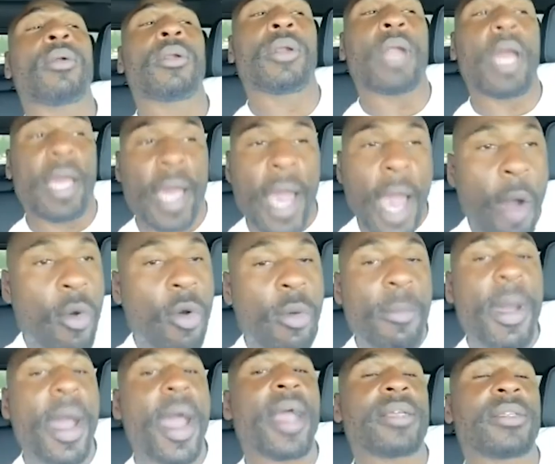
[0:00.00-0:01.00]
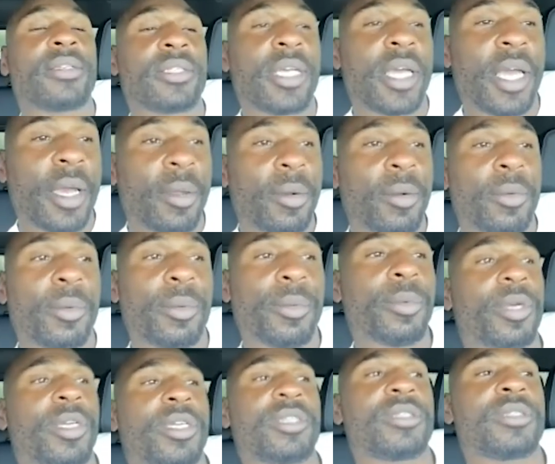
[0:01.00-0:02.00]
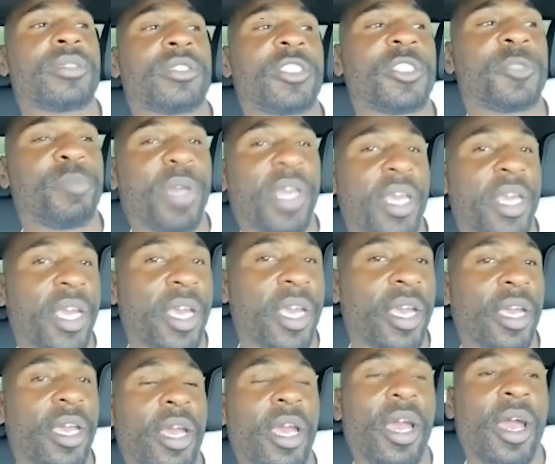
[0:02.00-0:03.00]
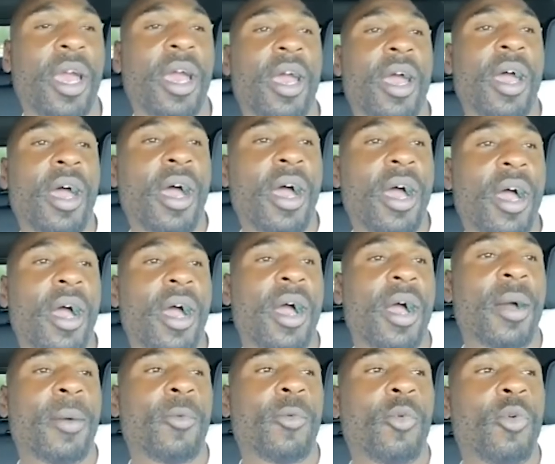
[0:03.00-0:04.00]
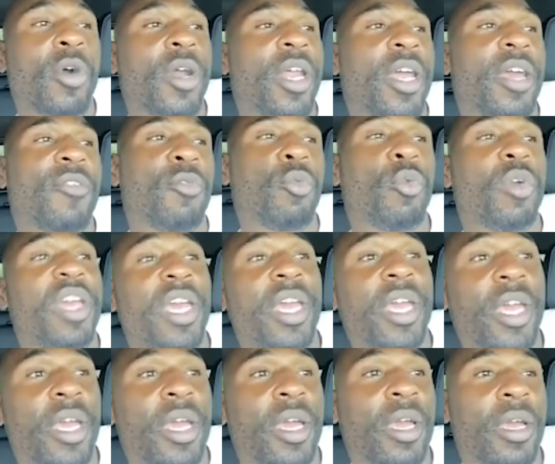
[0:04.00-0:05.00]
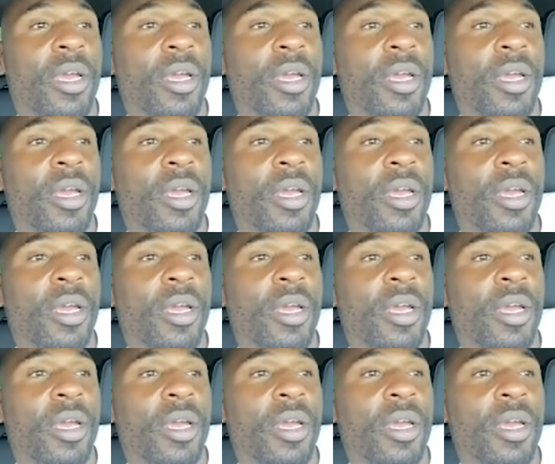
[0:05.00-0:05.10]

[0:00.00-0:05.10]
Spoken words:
mindset was speaking, what if we